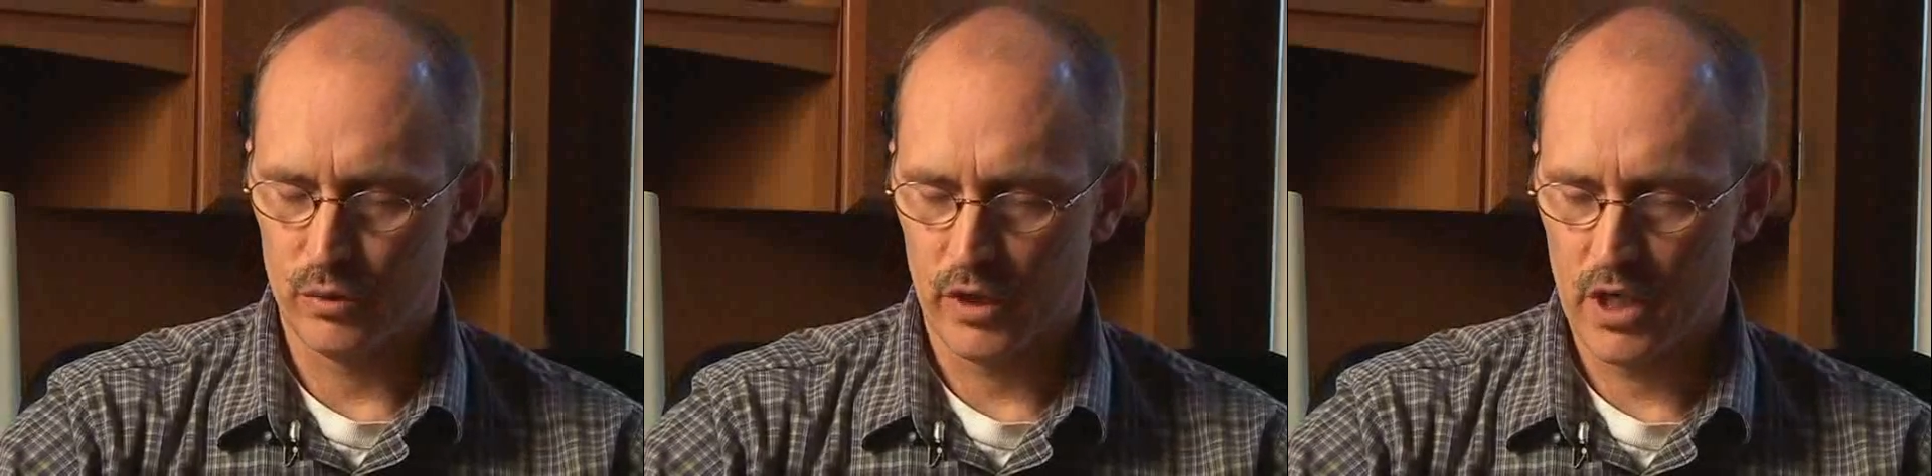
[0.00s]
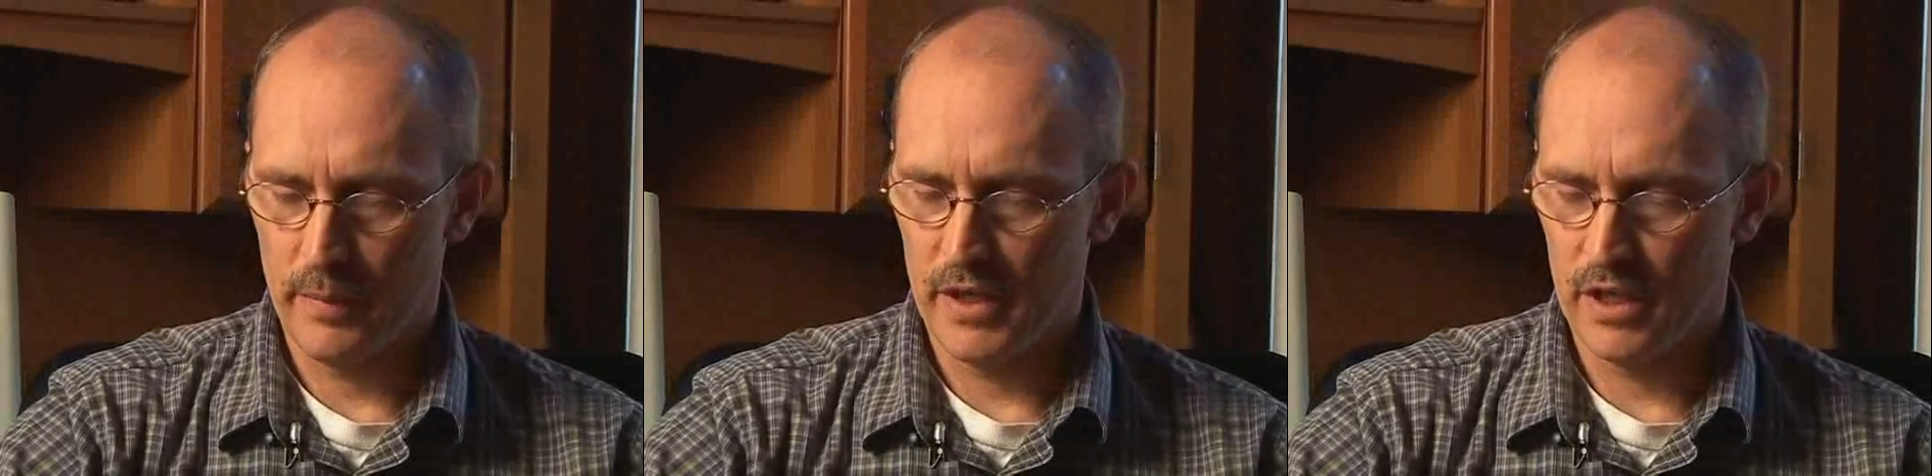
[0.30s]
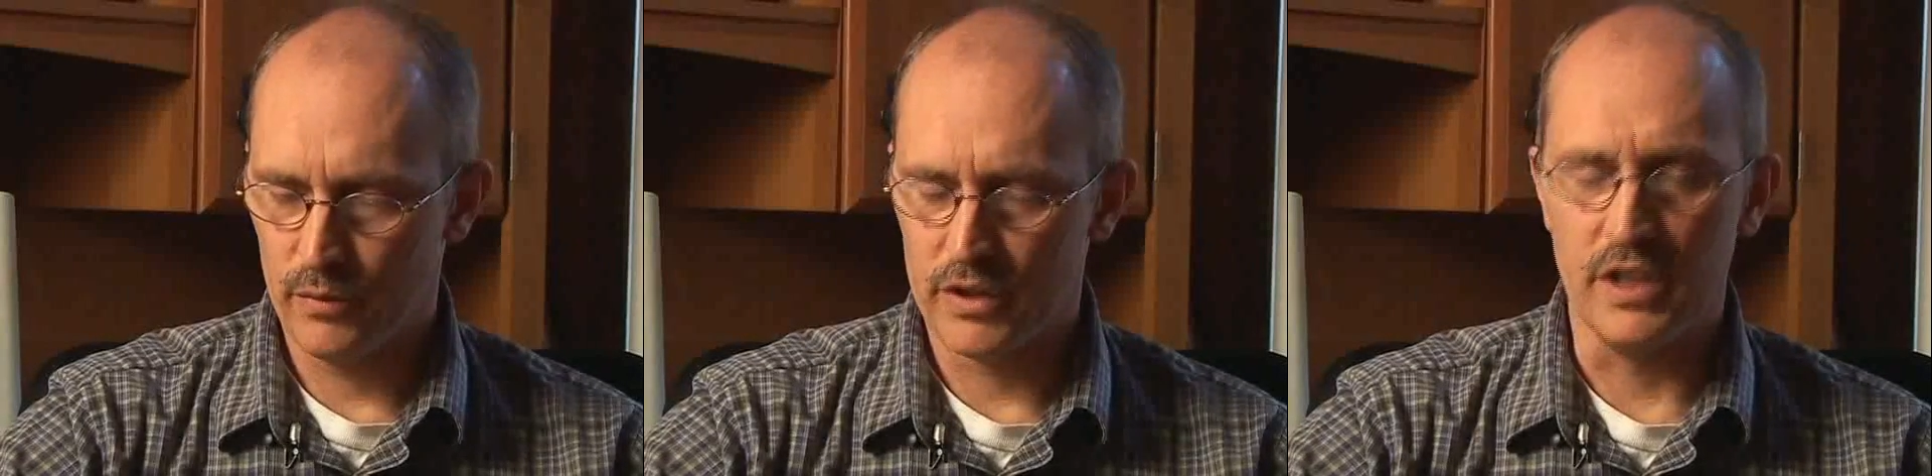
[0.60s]
were coming
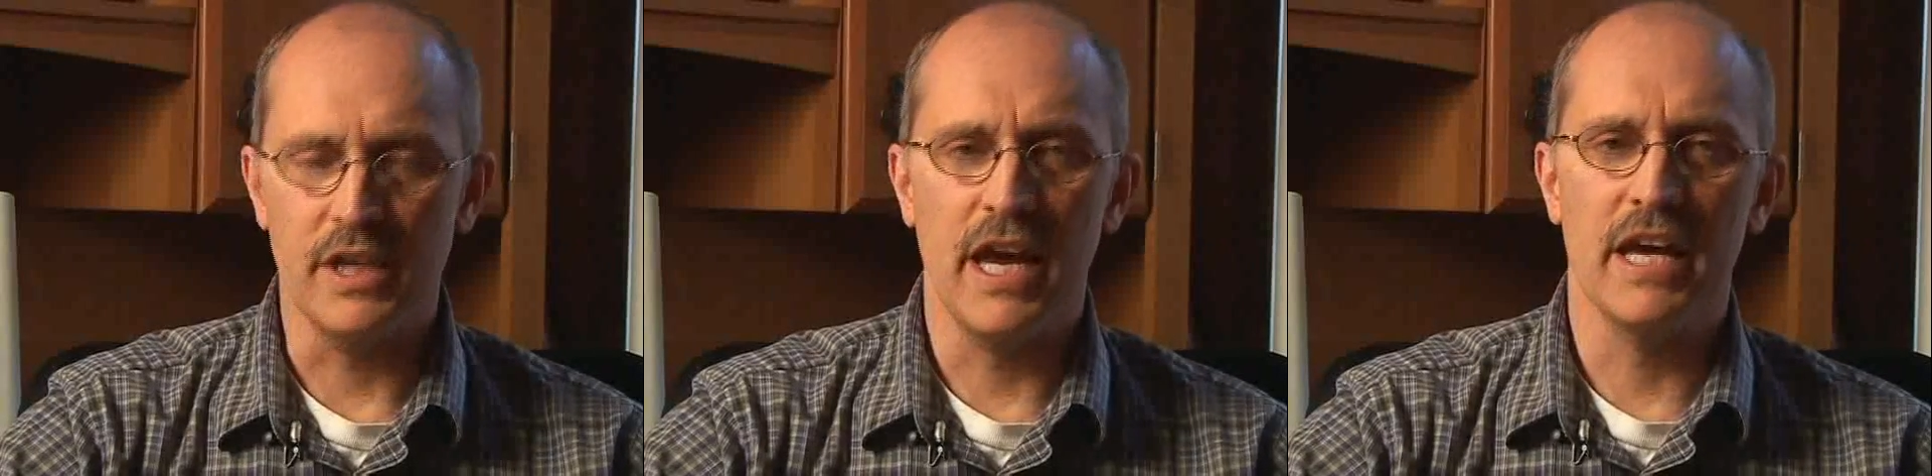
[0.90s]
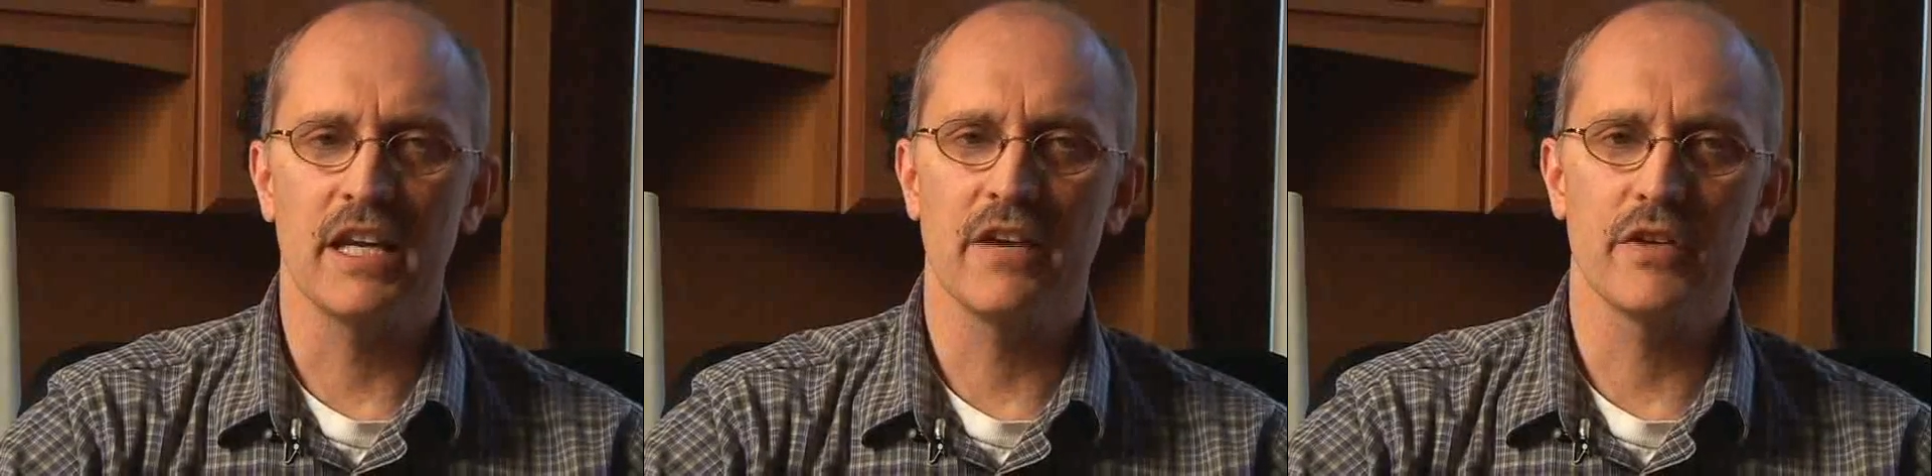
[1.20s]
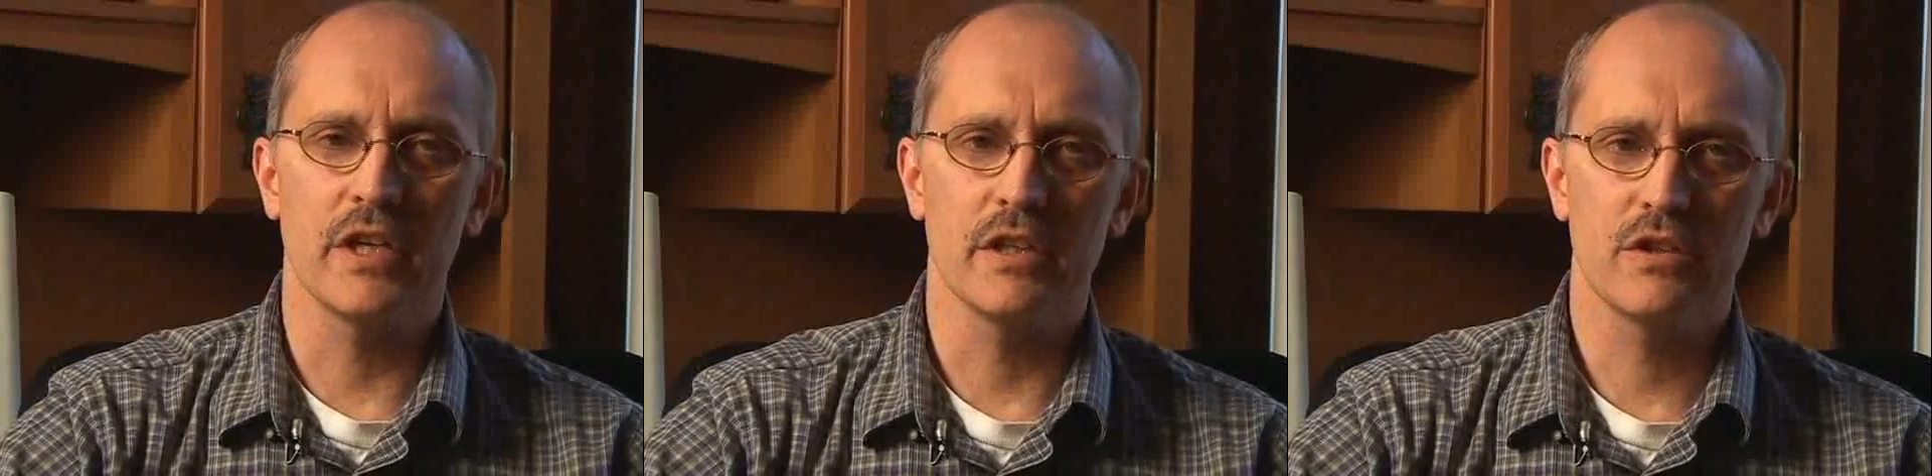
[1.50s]
in with decay in
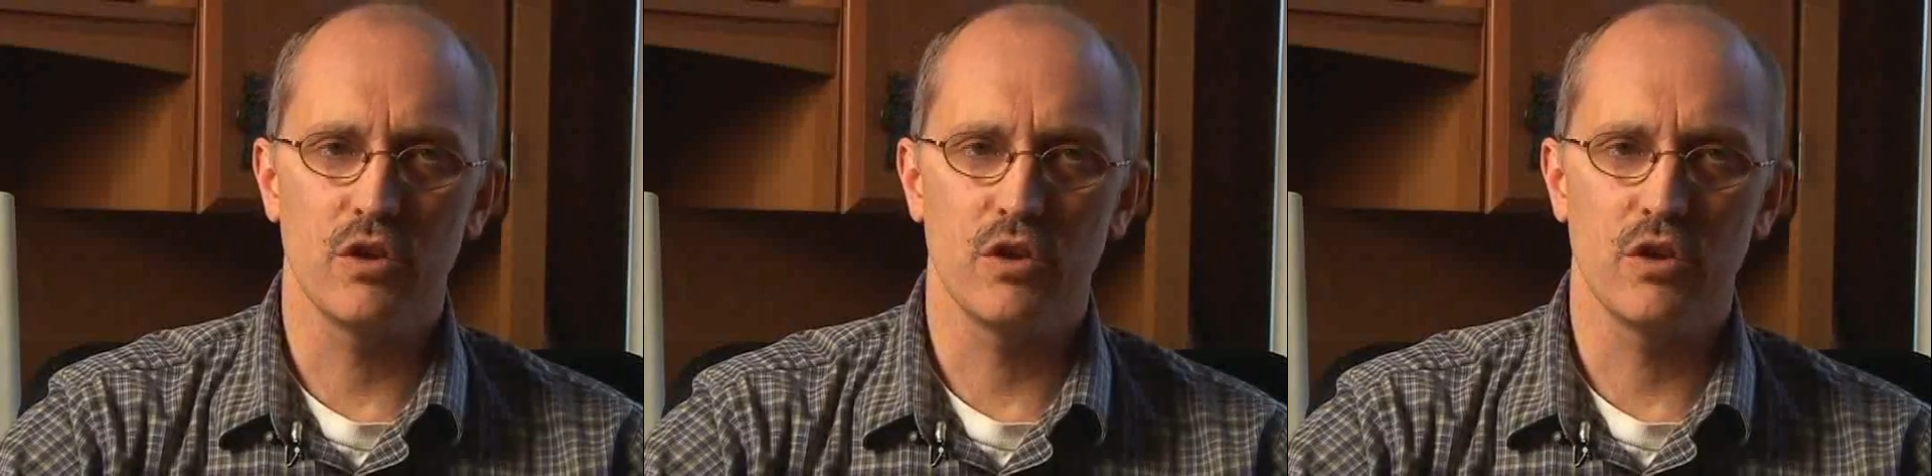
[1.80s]
every